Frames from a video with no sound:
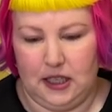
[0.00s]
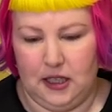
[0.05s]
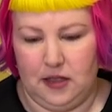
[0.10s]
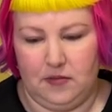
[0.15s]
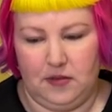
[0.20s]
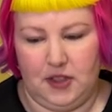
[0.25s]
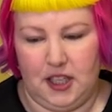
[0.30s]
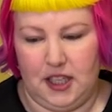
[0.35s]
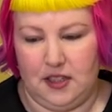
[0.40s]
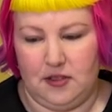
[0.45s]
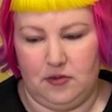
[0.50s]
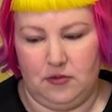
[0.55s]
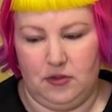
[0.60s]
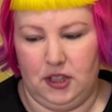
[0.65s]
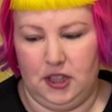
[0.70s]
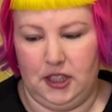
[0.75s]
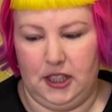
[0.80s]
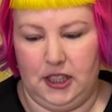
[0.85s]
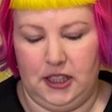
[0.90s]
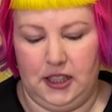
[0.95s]
There's
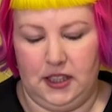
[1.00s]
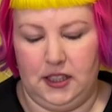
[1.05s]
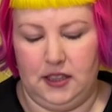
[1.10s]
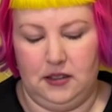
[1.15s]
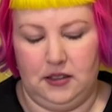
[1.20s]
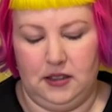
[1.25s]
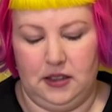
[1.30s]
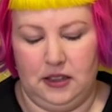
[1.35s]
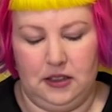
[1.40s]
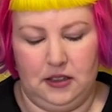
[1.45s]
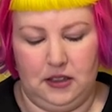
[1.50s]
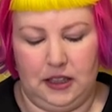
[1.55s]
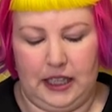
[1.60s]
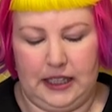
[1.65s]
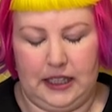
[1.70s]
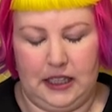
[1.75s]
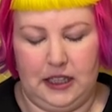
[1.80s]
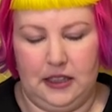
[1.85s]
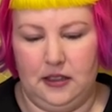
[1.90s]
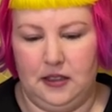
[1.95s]
really,
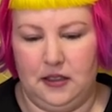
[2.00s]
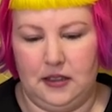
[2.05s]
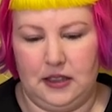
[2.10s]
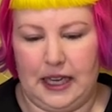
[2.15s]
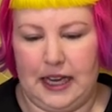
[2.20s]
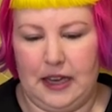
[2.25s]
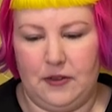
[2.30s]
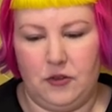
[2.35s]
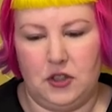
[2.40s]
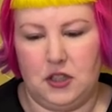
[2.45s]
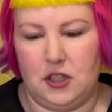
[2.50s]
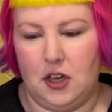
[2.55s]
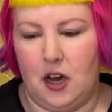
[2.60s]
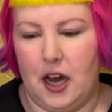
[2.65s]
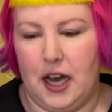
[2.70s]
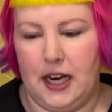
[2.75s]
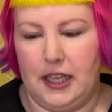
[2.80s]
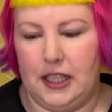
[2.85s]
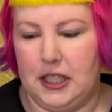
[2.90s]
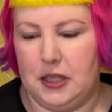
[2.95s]
like, they have the
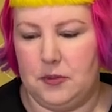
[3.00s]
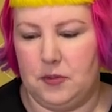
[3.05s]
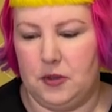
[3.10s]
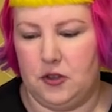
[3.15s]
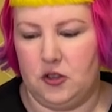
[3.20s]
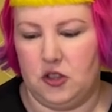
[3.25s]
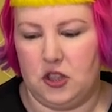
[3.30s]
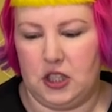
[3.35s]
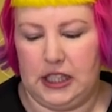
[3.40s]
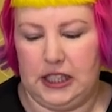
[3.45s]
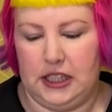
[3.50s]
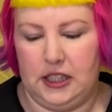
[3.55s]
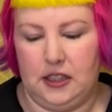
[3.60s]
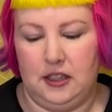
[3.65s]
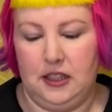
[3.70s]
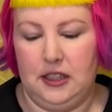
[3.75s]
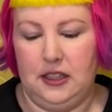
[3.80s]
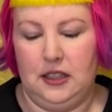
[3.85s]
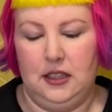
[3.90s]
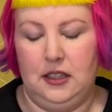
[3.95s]
tiniest bit of
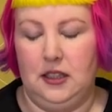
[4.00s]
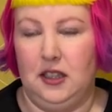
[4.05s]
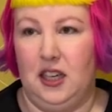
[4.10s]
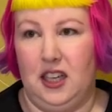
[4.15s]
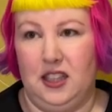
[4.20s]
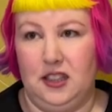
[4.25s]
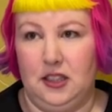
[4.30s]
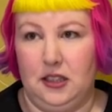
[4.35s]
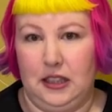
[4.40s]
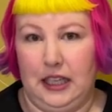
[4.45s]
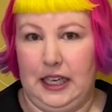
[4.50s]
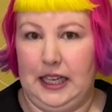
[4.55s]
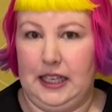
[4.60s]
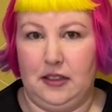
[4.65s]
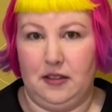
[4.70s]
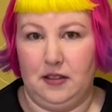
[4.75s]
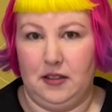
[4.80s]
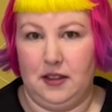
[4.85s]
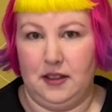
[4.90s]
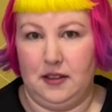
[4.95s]
sheen under, like,
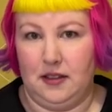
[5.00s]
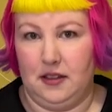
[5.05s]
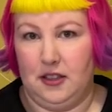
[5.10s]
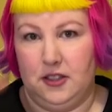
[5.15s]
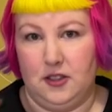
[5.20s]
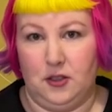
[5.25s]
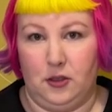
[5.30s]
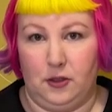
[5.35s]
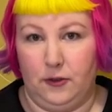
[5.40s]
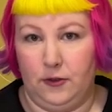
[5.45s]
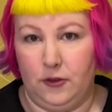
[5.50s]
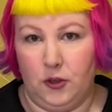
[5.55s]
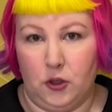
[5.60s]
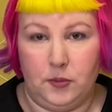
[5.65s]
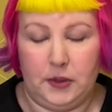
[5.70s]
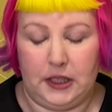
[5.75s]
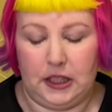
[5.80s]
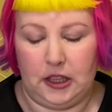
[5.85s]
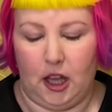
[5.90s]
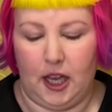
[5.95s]
the sort of
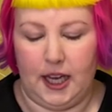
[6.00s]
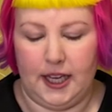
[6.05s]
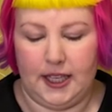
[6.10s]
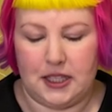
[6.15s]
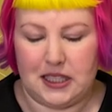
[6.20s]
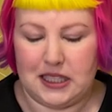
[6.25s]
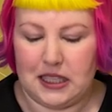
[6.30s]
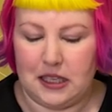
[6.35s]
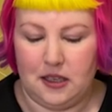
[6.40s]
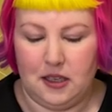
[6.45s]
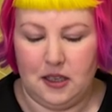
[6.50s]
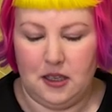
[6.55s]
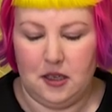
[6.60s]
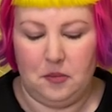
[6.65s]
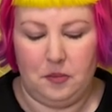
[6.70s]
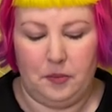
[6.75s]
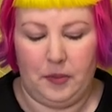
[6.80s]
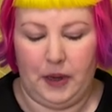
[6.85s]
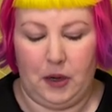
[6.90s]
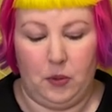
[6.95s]
filming lights.
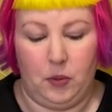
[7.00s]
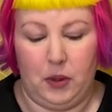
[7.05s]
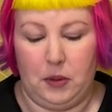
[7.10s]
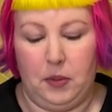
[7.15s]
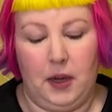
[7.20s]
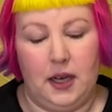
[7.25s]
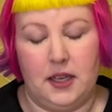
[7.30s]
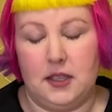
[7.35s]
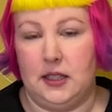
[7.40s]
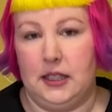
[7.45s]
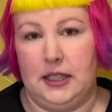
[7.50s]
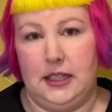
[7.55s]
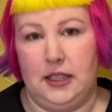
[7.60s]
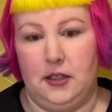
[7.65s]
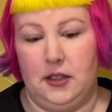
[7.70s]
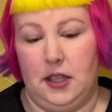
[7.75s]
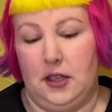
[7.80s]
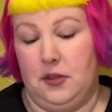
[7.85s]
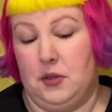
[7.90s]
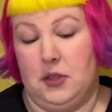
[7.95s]
But when
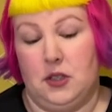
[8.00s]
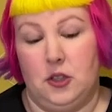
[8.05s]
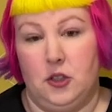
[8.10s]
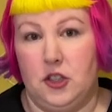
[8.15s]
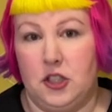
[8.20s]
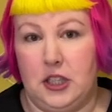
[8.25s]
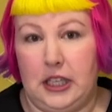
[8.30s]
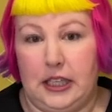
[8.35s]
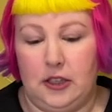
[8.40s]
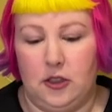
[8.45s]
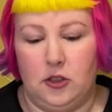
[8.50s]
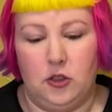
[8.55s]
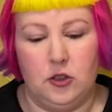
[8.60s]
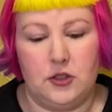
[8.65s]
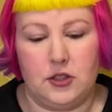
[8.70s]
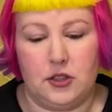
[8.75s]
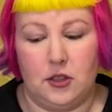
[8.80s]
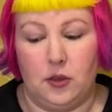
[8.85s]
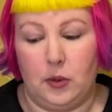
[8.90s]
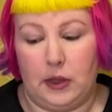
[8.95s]
puzzling, there was no sheen at all.
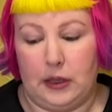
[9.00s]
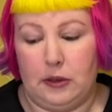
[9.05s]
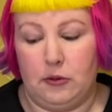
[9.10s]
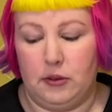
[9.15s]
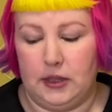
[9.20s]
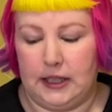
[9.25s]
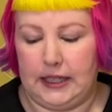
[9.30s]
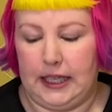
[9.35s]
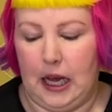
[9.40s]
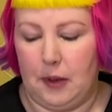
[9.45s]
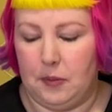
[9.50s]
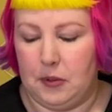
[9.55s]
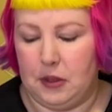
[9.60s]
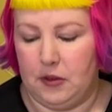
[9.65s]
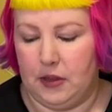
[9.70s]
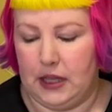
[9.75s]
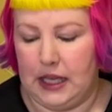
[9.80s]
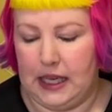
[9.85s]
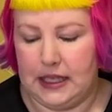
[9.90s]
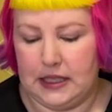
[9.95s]
So I'm, like, really happy
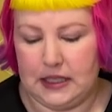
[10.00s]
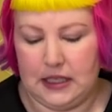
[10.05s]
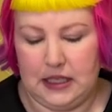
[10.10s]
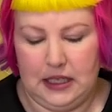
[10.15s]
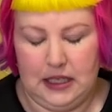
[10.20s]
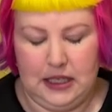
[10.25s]
with that,